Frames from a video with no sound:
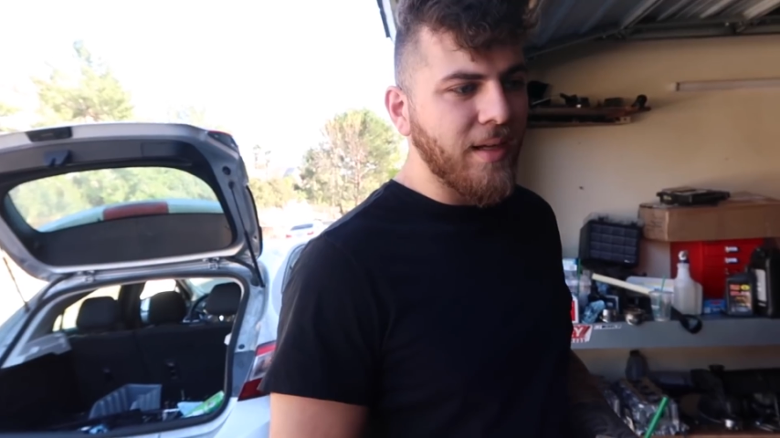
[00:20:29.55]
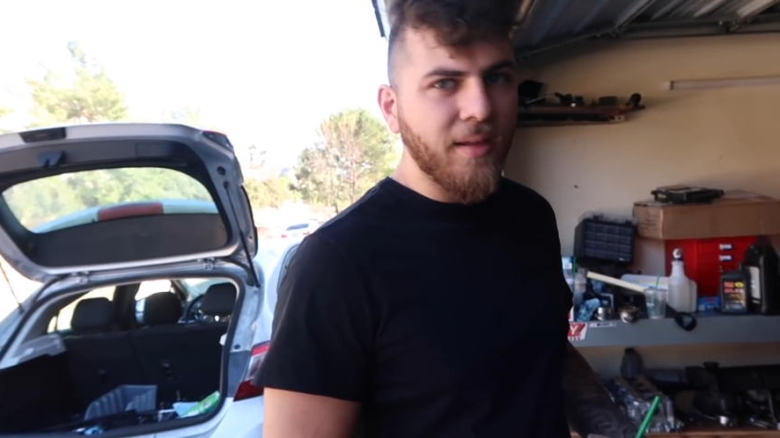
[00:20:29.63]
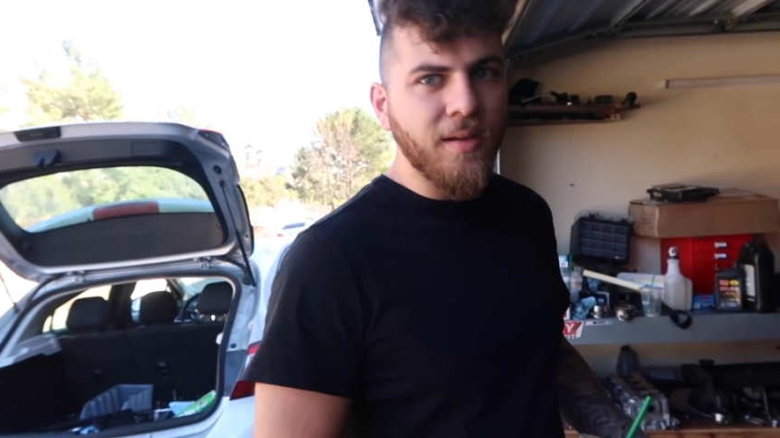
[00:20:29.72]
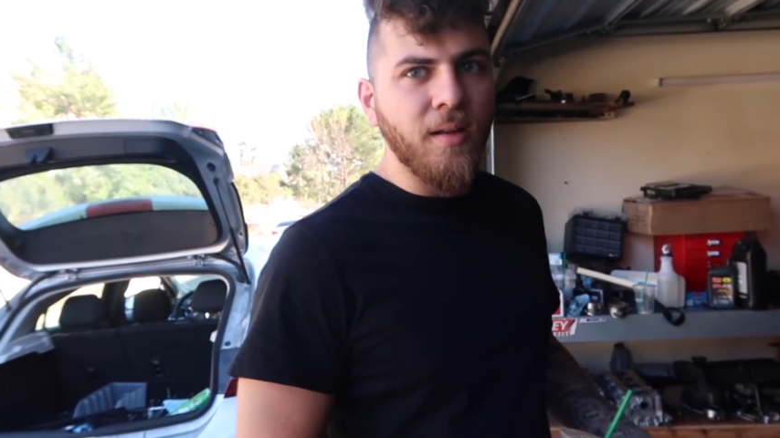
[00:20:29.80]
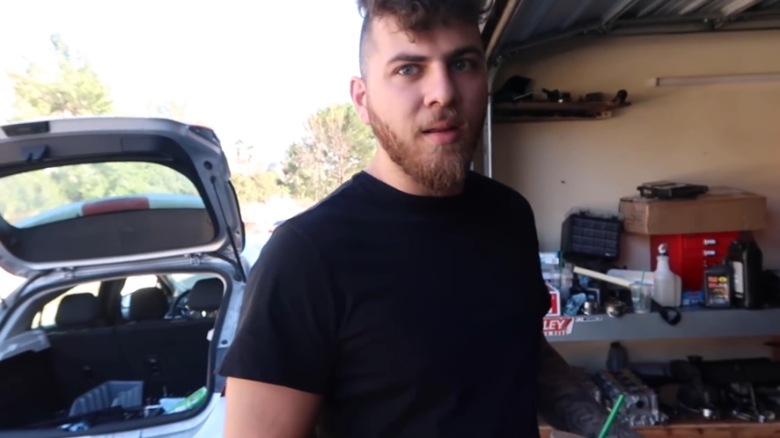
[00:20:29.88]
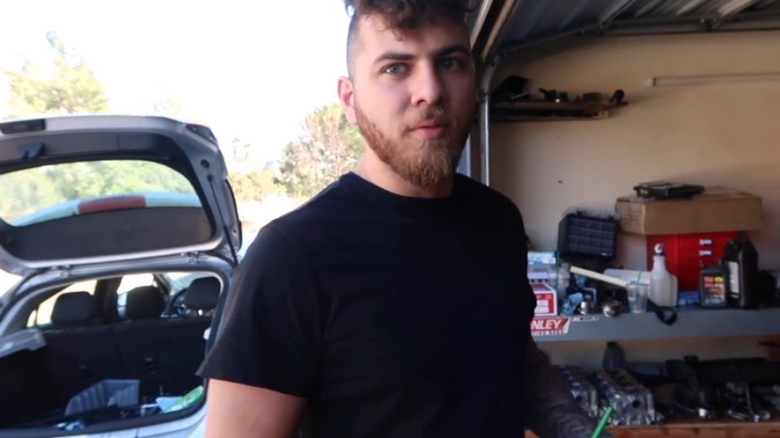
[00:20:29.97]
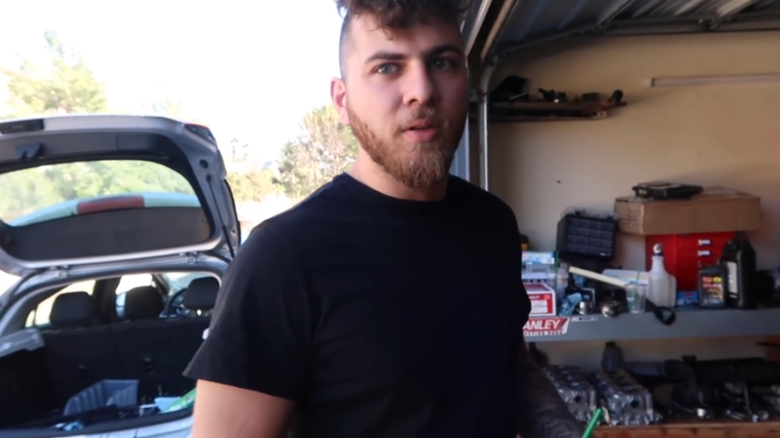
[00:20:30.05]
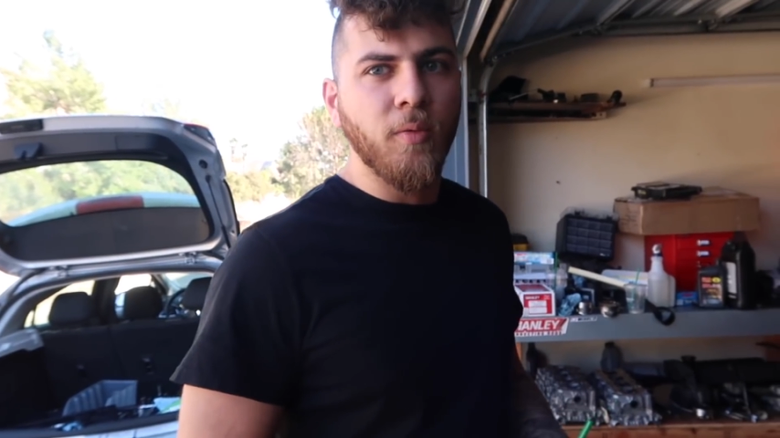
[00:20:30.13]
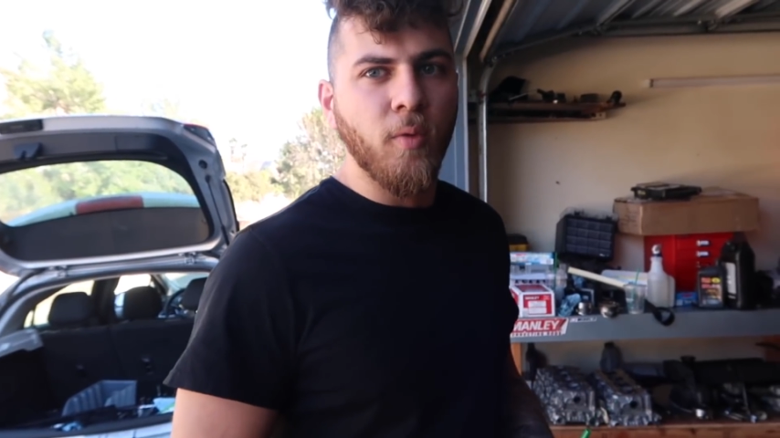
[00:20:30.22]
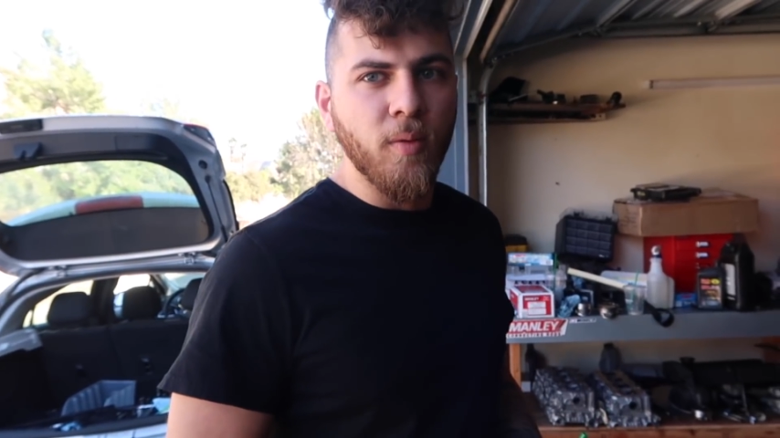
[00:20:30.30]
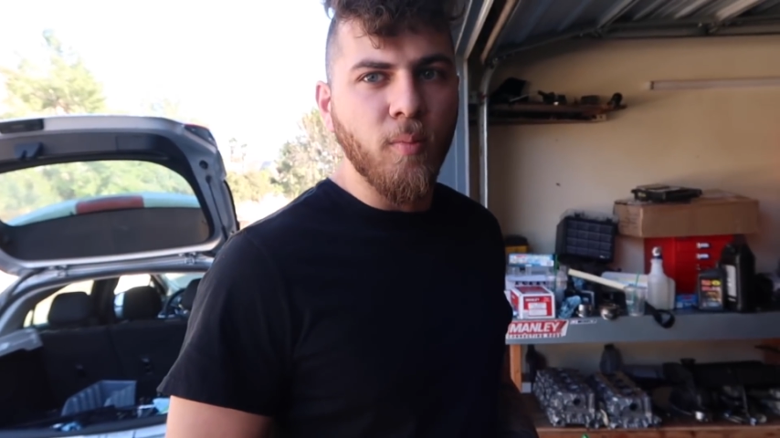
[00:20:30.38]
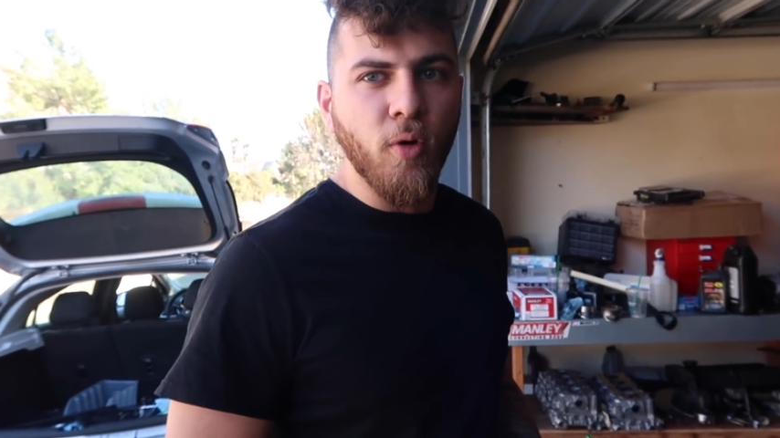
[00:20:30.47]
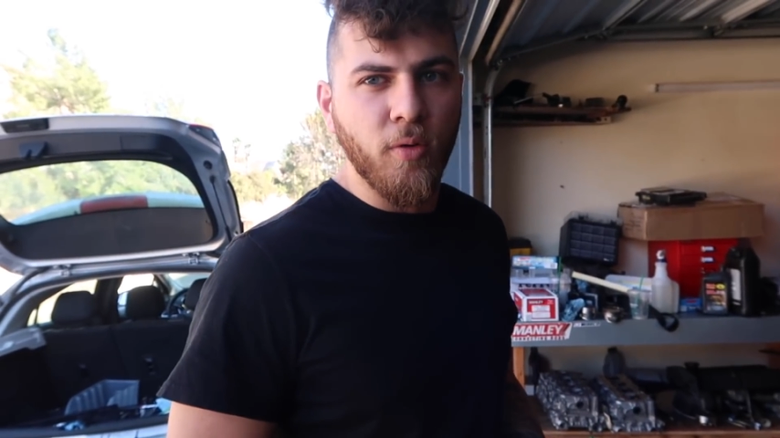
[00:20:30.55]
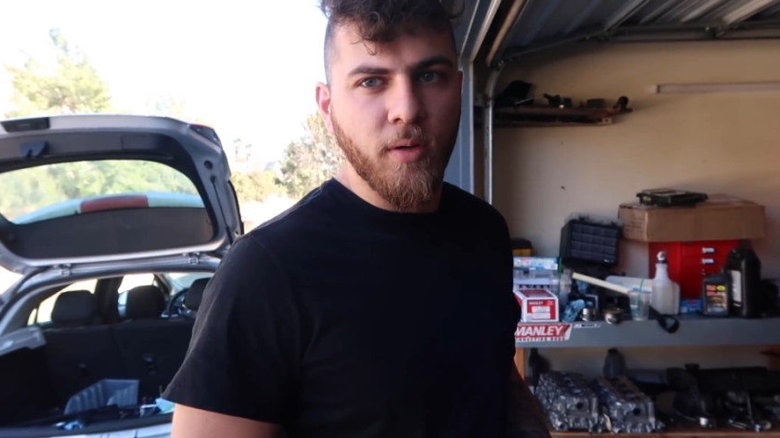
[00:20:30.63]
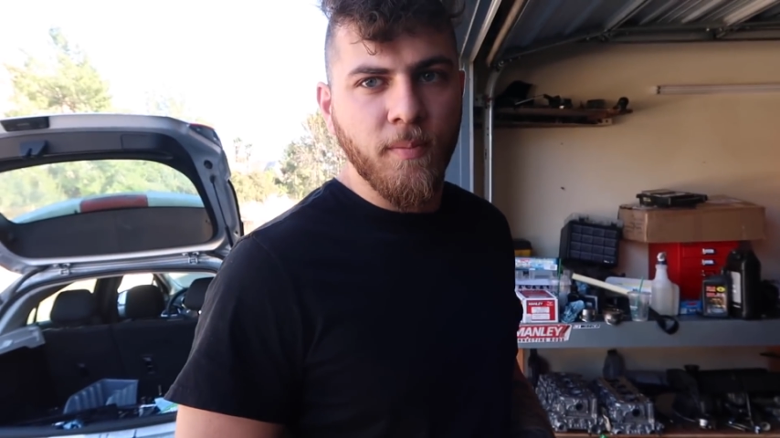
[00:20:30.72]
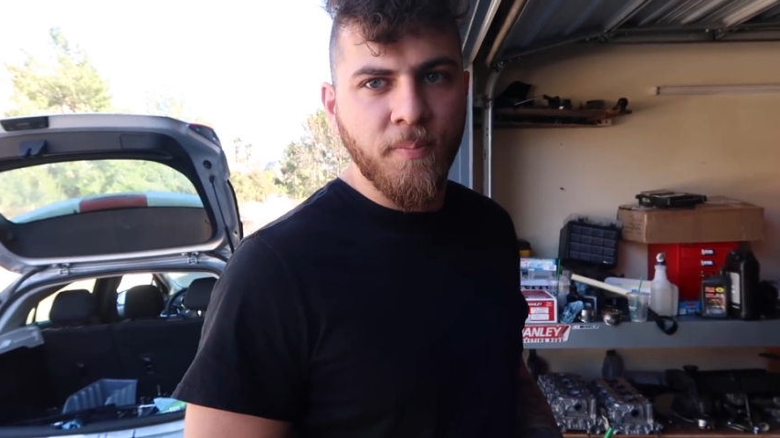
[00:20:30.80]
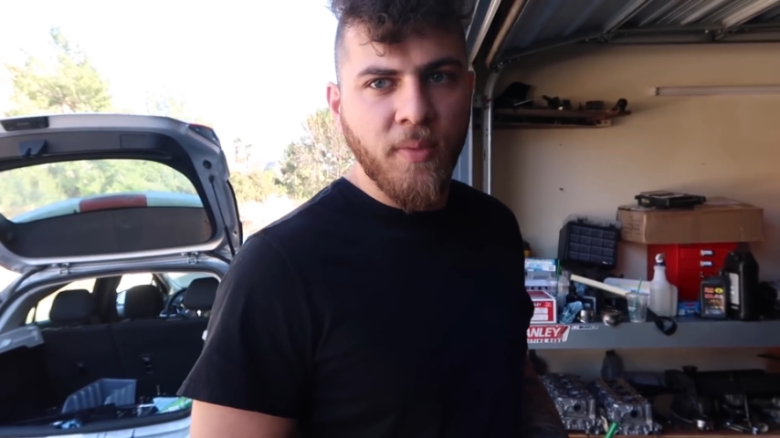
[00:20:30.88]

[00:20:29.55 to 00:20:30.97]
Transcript: like an 11 to 1 motor.